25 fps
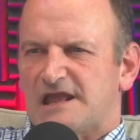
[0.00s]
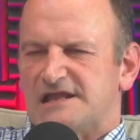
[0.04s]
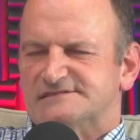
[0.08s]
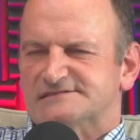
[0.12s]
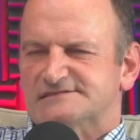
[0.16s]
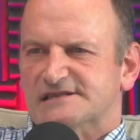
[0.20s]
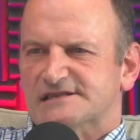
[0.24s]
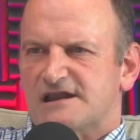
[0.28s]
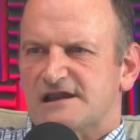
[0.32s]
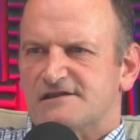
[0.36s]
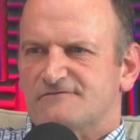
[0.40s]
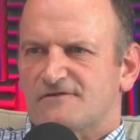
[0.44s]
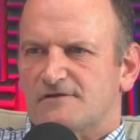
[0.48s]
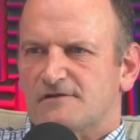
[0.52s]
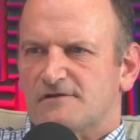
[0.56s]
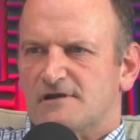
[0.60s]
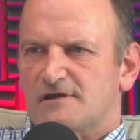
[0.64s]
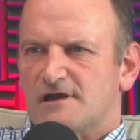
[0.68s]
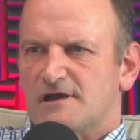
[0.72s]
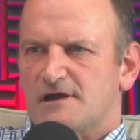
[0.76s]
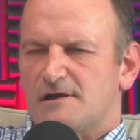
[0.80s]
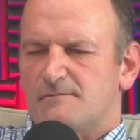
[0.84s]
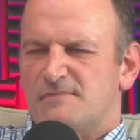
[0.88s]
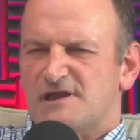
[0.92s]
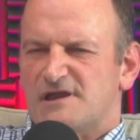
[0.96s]
it's kind of
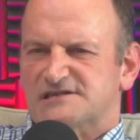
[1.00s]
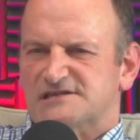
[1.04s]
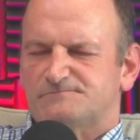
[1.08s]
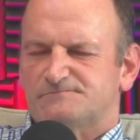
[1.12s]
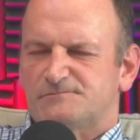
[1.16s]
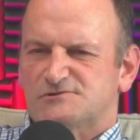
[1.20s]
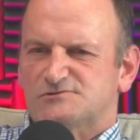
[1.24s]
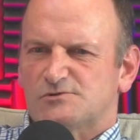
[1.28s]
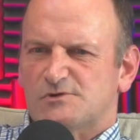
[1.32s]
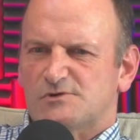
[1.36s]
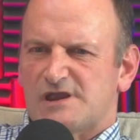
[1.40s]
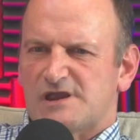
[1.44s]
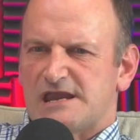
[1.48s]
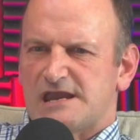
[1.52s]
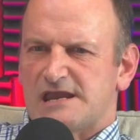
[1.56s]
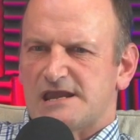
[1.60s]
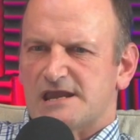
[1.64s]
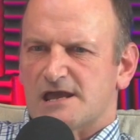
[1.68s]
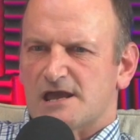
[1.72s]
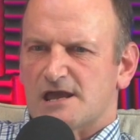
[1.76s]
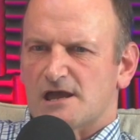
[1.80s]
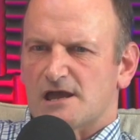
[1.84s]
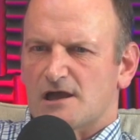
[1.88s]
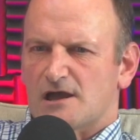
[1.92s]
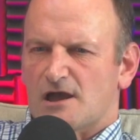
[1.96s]
a mix
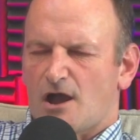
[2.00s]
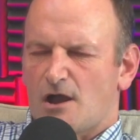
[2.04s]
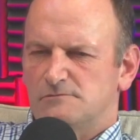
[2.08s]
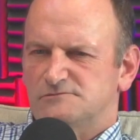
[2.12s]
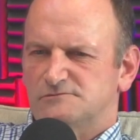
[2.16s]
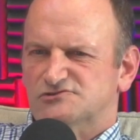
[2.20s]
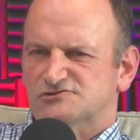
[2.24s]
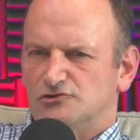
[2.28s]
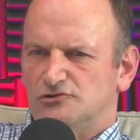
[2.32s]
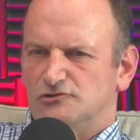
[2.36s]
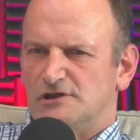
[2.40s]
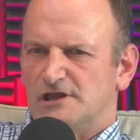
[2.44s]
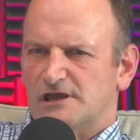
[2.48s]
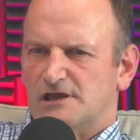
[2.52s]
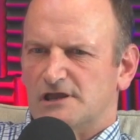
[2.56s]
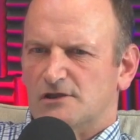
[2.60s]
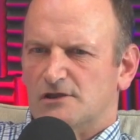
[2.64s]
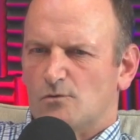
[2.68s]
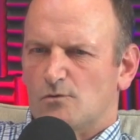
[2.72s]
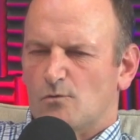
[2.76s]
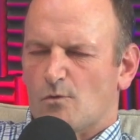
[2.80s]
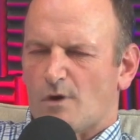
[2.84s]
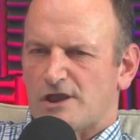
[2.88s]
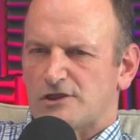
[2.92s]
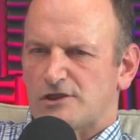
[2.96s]
between homeschooling,
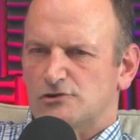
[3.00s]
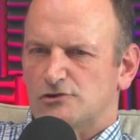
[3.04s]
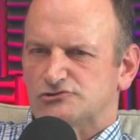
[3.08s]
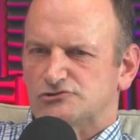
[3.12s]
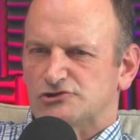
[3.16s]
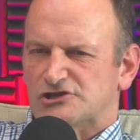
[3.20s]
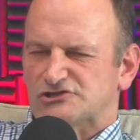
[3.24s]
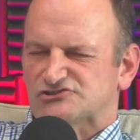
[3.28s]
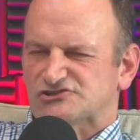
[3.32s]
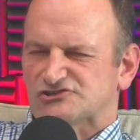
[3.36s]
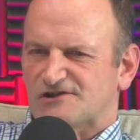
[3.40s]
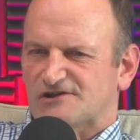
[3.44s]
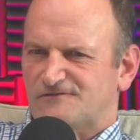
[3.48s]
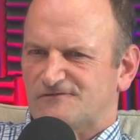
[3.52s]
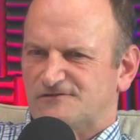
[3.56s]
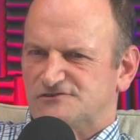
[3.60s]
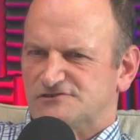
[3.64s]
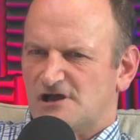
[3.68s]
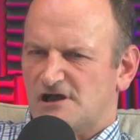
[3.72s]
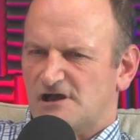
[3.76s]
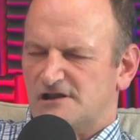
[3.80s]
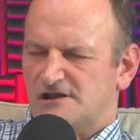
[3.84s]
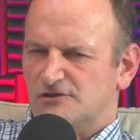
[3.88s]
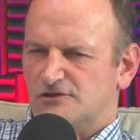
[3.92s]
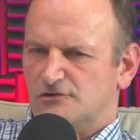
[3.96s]
where you're doing stuff
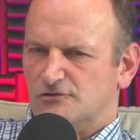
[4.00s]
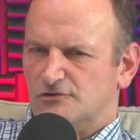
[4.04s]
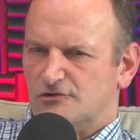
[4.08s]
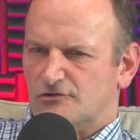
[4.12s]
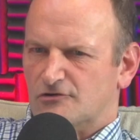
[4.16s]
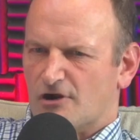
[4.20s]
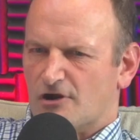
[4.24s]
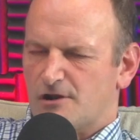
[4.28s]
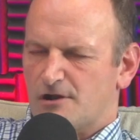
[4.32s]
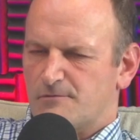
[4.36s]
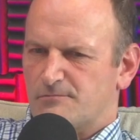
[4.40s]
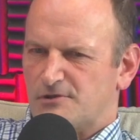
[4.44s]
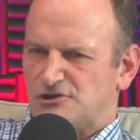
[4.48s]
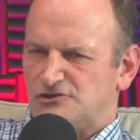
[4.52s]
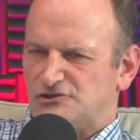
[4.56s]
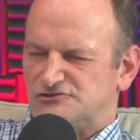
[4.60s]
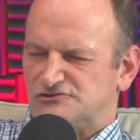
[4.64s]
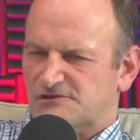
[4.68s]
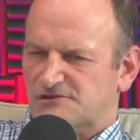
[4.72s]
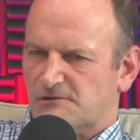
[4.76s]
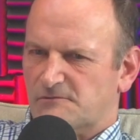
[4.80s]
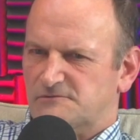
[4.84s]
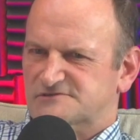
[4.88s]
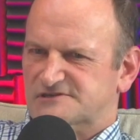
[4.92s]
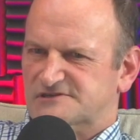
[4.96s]
entirely on your own, but you
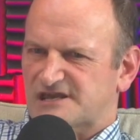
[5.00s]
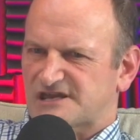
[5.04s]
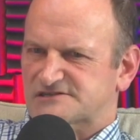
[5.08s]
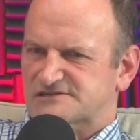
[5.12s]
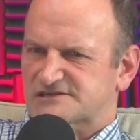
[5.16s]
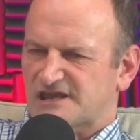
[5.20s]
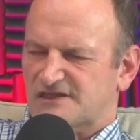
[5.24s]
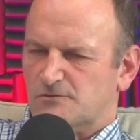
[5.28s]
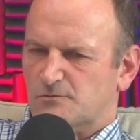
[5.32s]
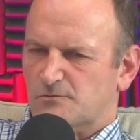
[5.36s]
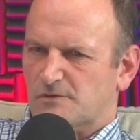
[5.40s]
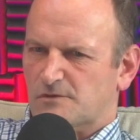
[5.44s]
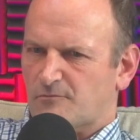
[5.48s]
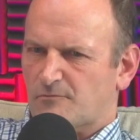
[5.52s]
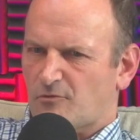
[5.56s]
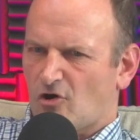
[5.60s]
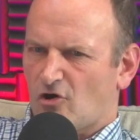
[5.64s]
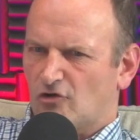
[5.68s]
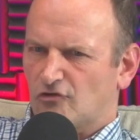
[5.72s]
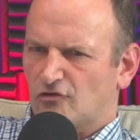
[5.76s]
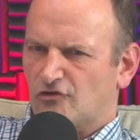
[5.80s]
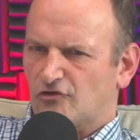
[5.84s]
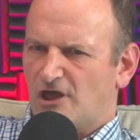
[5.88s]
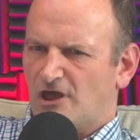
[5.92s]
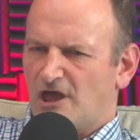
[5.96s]
sometimes get together with a
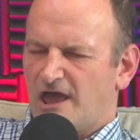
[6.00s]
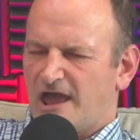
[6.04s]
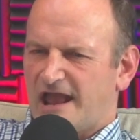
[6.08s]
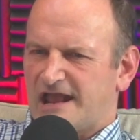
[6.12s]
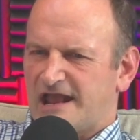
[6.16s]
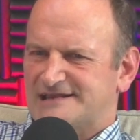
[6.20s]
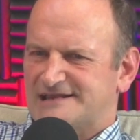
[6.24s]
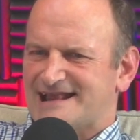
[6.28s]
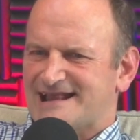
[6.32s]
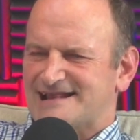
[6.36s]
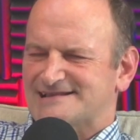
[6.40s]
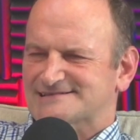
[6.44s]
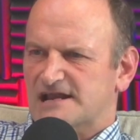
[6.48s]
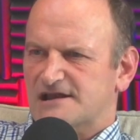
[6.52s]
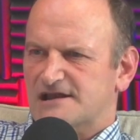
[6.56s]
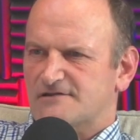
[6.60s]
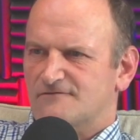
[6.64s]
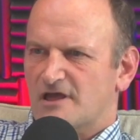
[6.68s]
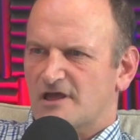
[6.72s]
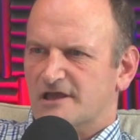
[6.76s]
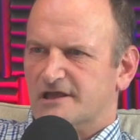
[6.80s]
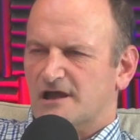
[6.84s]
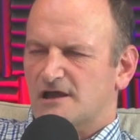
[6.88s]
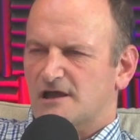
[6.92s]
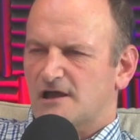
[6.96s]
pod. It's kind
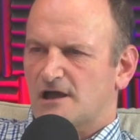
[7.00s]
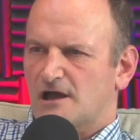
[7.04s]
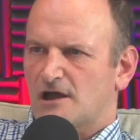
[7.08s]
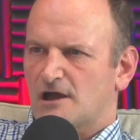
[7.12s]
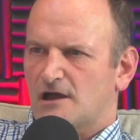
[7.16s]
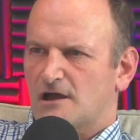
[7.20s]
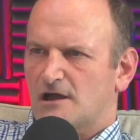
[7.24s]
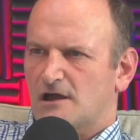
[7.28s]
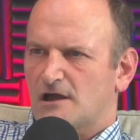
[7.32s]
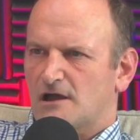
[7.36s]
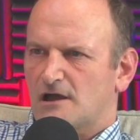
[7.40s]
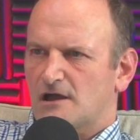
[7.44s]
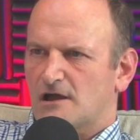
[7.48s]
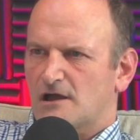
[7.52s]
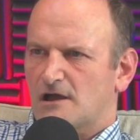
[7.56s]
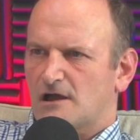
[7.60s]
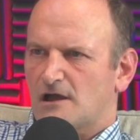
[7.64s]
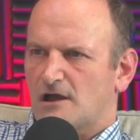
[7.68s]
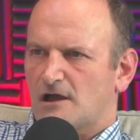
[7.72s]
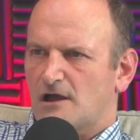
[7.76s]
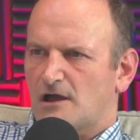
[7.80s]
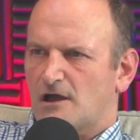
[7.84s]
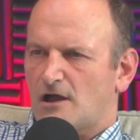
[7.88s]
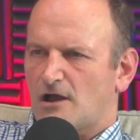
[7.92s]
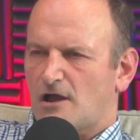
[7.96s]
of like a
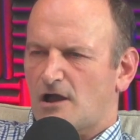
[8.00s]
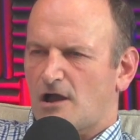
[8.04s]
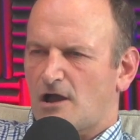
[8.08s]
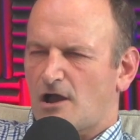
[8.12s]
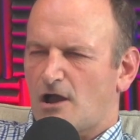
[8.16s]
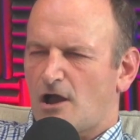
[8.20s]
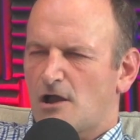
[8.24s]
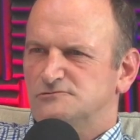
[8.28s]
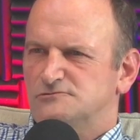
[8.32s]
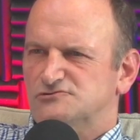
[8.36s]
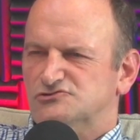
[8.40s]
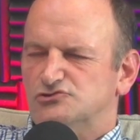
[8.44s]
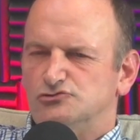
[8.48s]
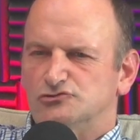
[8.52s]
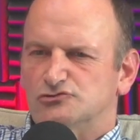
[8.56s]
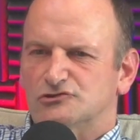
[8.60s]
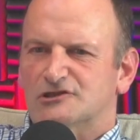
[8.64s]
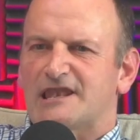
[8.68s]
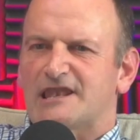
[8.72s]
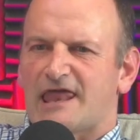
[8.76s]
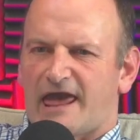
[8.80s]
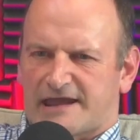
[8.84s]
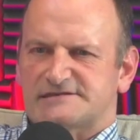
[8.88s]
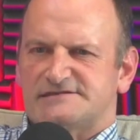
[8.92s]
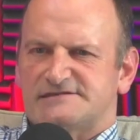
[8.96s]
homeschool
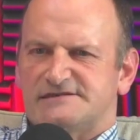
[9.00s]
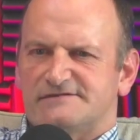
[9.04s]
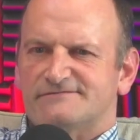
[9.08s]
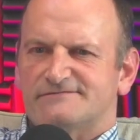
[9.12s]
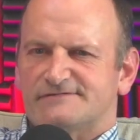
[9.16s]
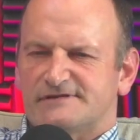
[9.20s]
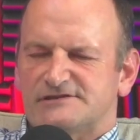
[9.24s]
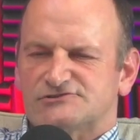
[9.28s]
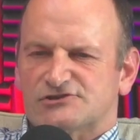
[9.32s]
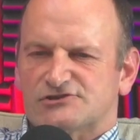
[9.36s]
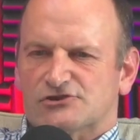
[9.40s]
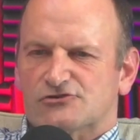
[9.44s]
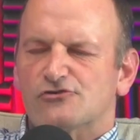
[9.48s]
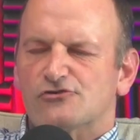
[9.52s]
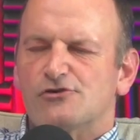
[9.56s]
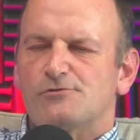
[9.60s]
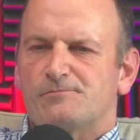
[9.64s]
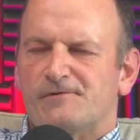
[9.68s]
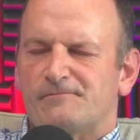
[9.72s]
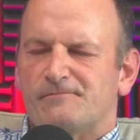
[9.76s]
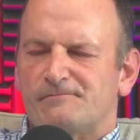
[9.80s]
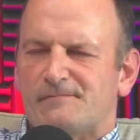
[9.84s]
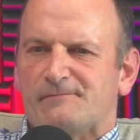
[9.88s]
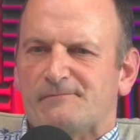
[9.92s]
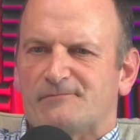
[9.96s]
collective. It's a
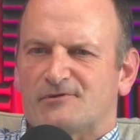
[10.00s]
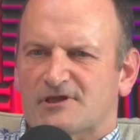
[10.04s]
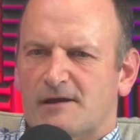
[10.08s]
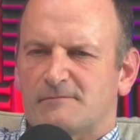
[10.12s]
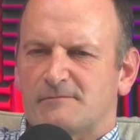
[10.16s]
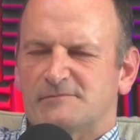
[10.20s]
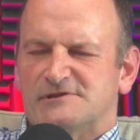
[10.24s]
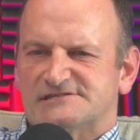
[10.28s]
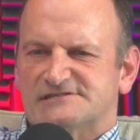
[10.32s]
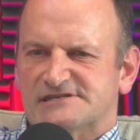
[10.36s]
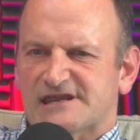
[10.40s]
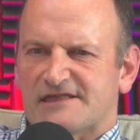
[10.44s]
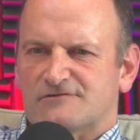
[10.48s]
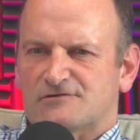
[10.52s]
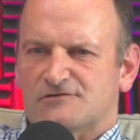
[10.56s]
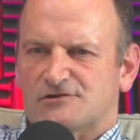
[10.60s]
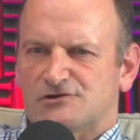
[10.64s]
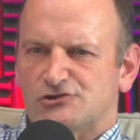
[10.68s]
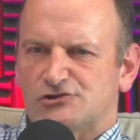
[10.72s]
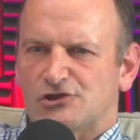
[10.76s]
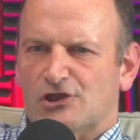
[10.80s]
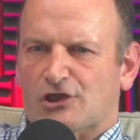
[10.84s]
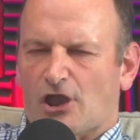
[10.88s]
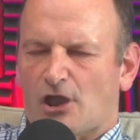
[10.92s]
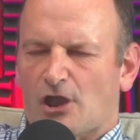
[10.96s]
group of people coming together
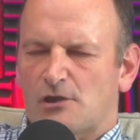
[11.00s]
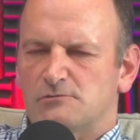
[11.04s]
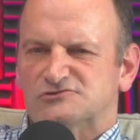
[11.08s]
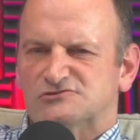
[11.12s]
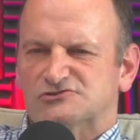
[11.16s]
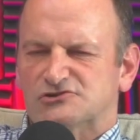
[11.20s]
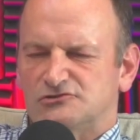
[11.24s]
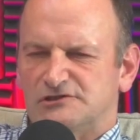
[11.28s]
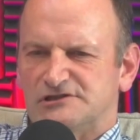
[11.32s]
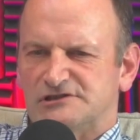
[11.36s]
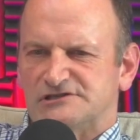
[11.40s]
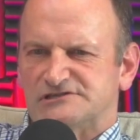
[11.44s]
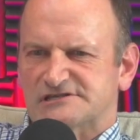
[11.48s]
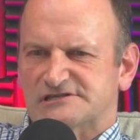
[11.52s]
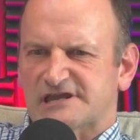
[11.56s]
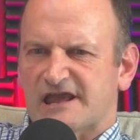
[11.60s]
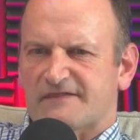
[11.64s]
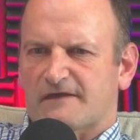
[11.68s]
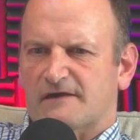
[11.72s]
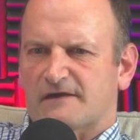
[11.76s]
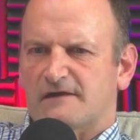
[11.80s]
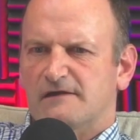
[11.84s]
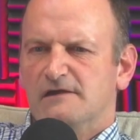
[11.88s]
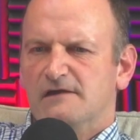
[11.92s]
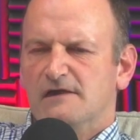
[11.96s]
and doing homeschooling
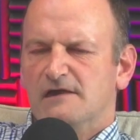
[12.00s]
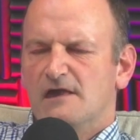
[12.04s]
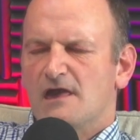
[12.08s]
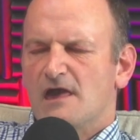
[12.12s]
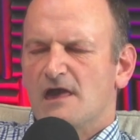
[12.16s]
together.